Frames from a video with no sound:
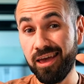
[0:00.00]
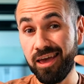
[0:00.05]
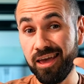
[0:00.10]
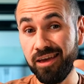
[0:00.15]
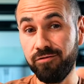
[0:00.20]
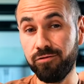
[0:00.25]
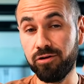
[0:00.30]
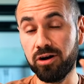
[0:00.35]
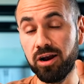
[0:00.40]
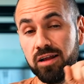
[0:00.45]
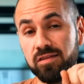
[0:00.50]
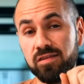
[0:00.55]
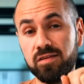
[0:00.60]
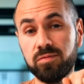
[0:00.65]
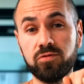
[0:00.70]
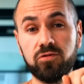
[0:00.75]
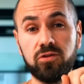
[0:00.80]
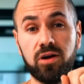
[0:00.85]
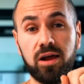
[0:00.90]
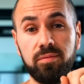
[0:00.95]
If you're not
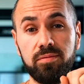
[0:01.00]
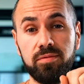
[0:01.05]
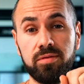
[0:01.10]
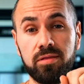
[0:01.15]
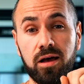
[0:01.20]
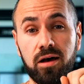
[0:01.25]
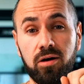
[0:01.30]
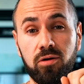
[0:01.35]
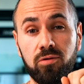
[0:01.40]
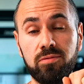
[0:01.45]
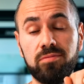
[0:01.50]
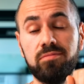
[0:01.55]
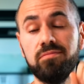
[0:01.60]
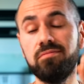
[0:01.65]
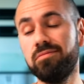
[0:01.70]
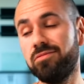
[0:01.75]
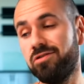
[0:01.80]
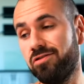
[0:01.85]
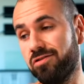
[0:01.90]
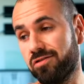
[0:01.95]
subscribed now,
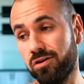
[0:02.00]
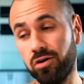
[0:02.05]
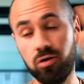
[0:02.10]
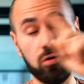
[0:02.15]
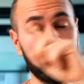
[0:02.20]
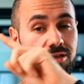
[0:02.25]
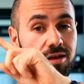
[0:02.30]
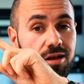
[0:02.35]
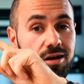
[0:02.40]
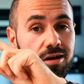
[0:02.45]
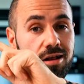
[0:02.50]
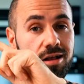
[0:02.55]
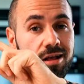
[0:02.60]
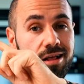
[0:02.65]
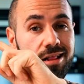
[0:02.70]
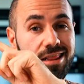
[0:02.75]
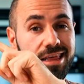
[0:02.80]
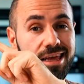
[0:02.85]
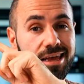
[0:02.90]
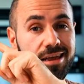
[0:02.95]
just go there,
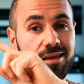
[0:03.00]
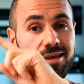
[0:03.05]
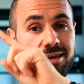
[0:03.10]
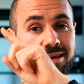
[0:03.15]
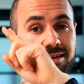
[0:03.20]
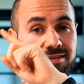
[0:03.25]
click,